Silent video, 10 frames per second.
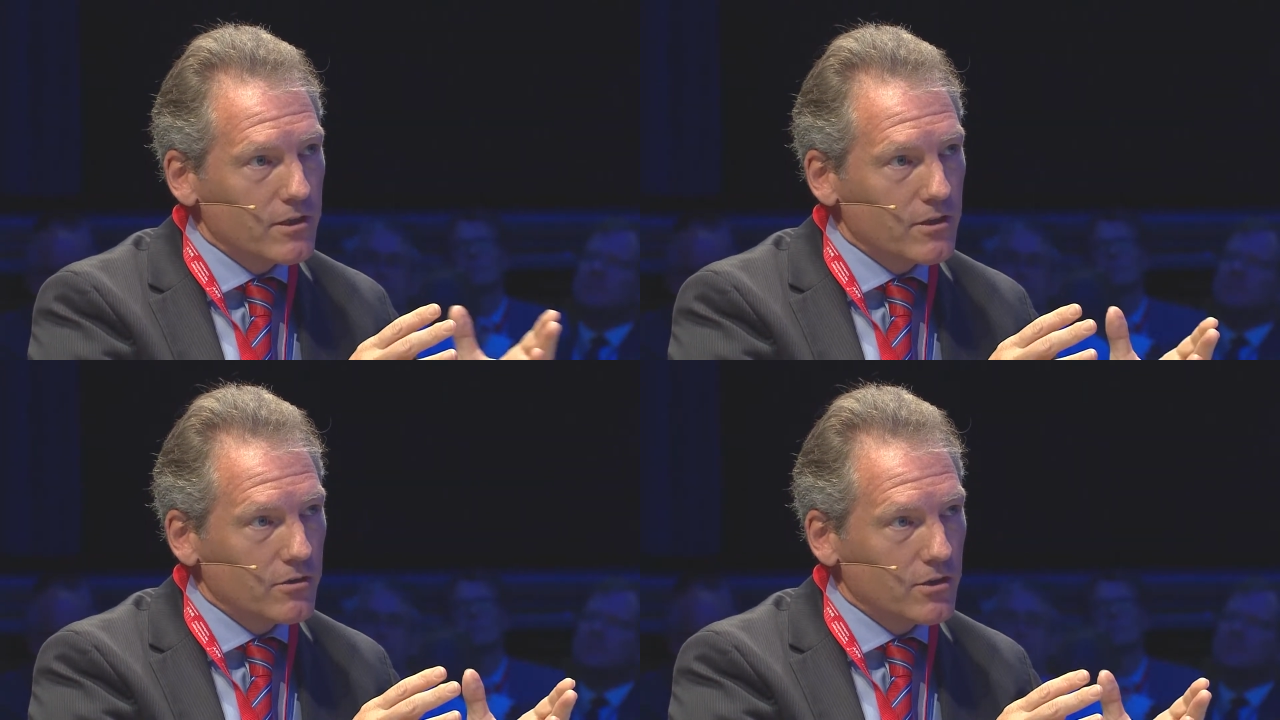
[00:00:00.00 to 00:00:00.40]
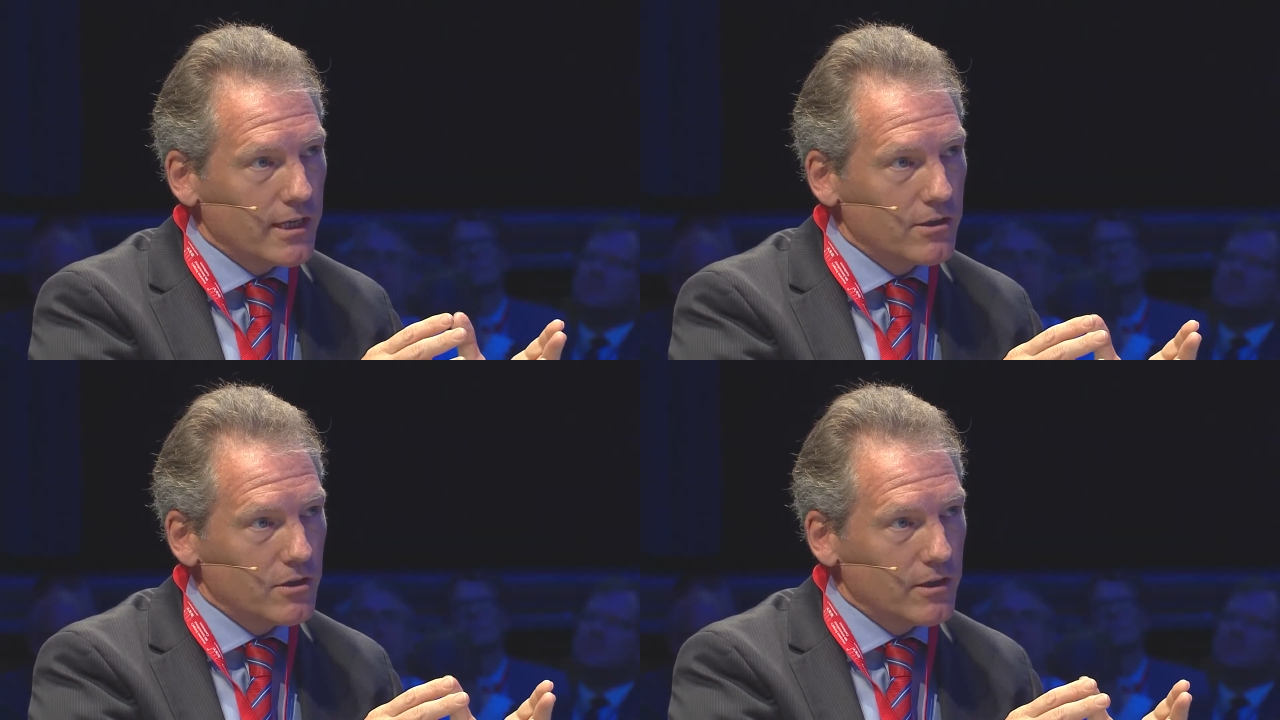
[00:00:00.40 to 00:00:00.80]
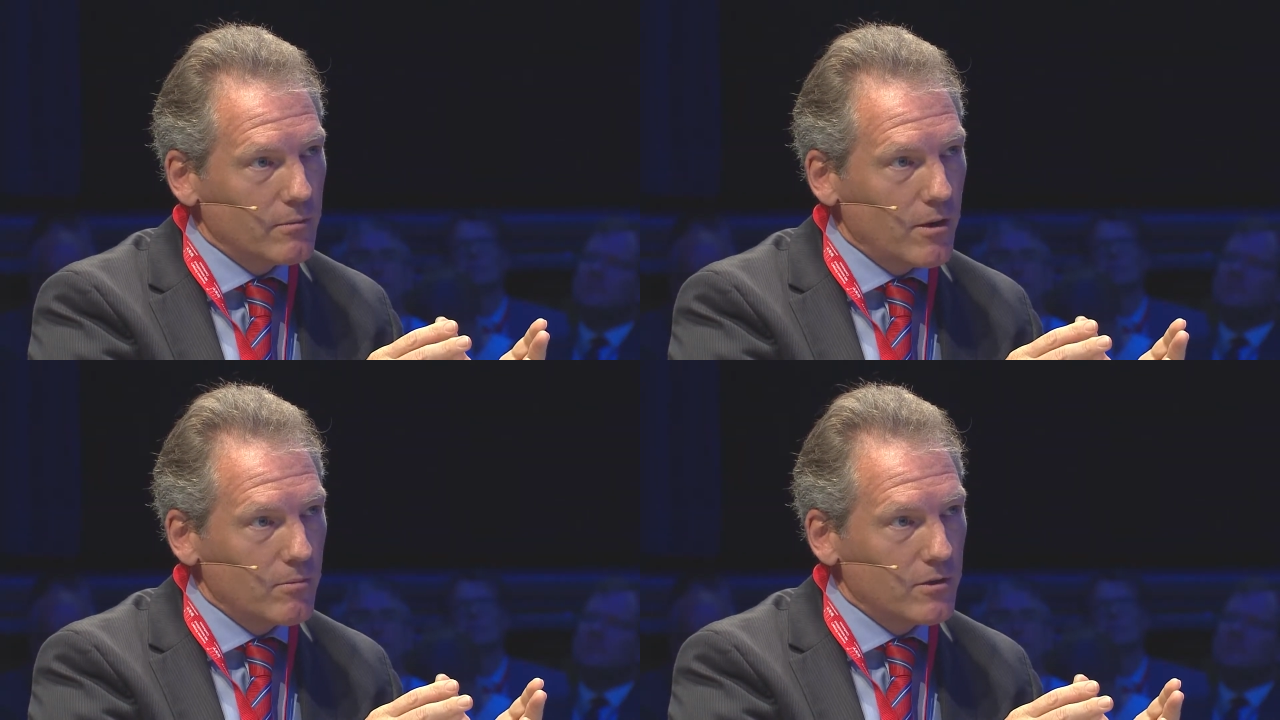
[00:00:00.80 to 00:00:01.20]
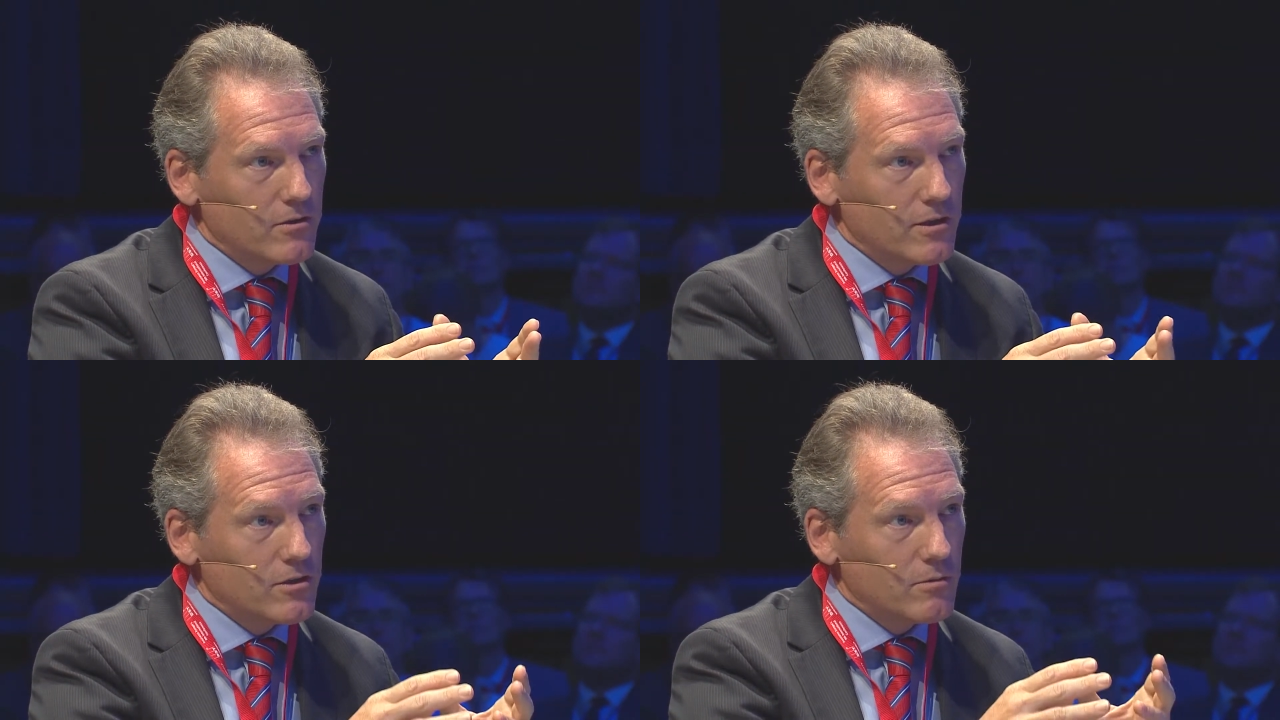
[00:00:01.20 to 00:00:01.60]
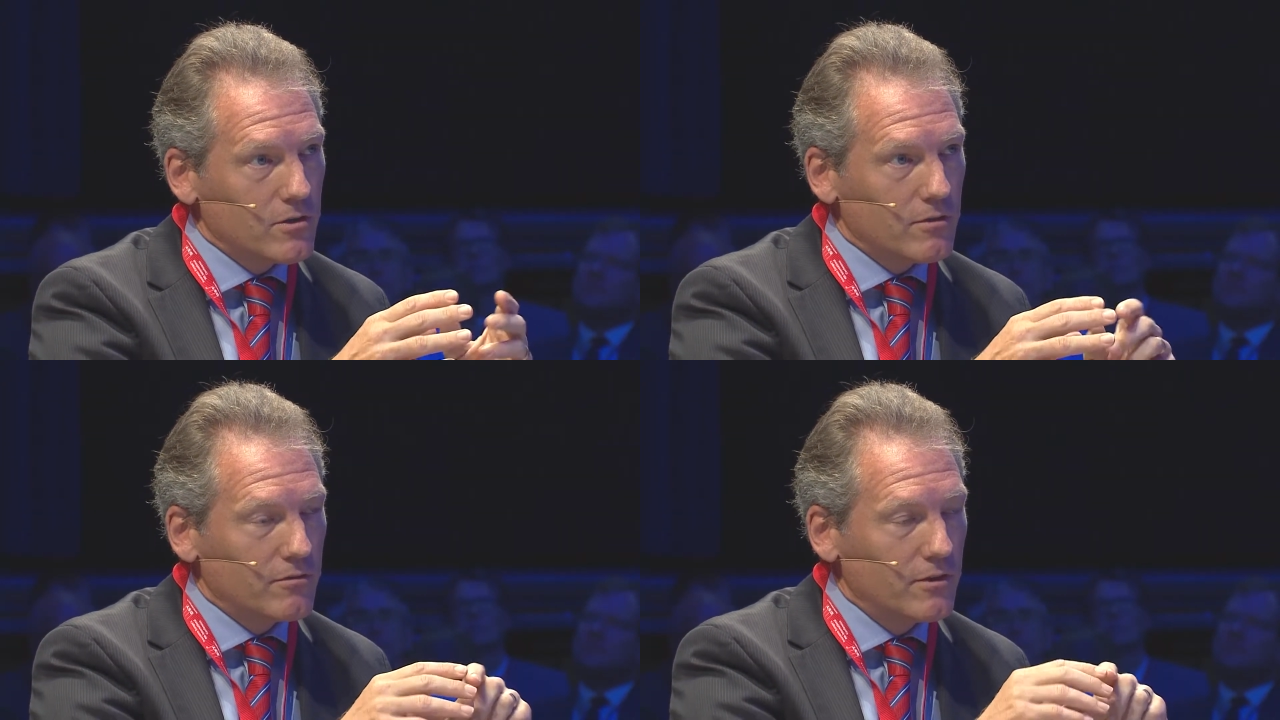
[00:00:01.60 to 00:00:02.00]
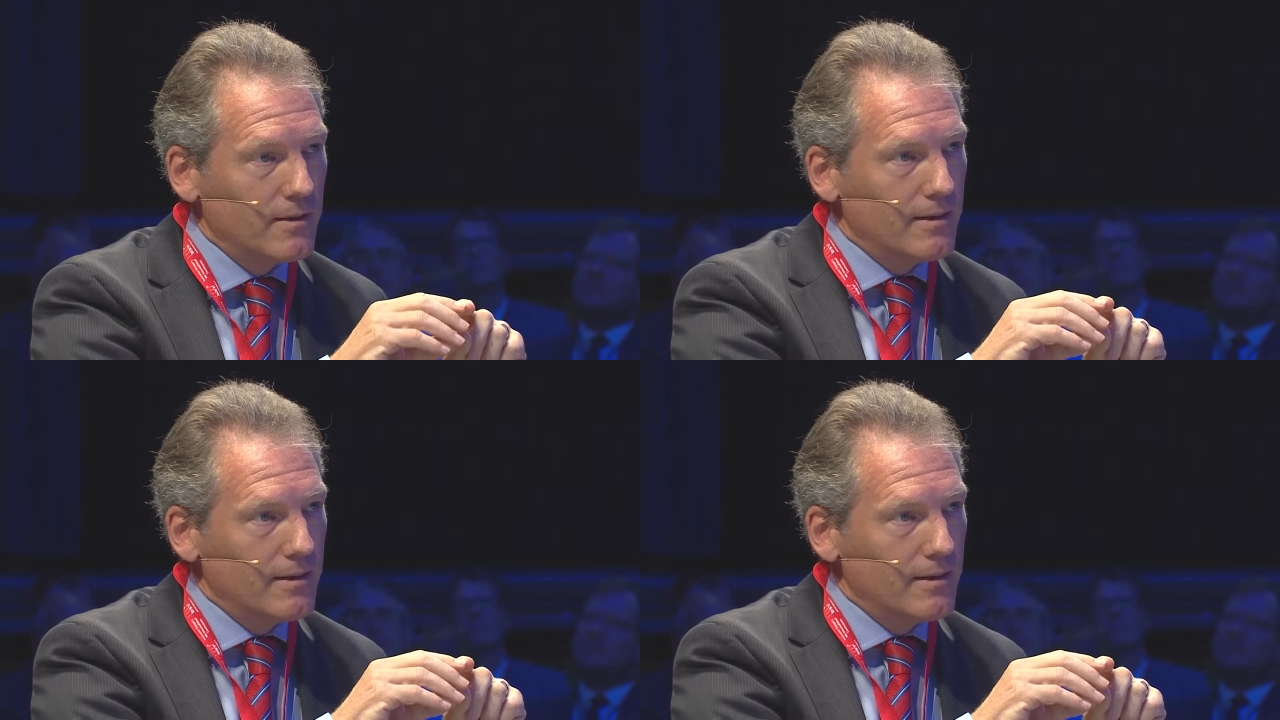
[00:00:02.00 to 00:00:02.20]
association at the moment in terms of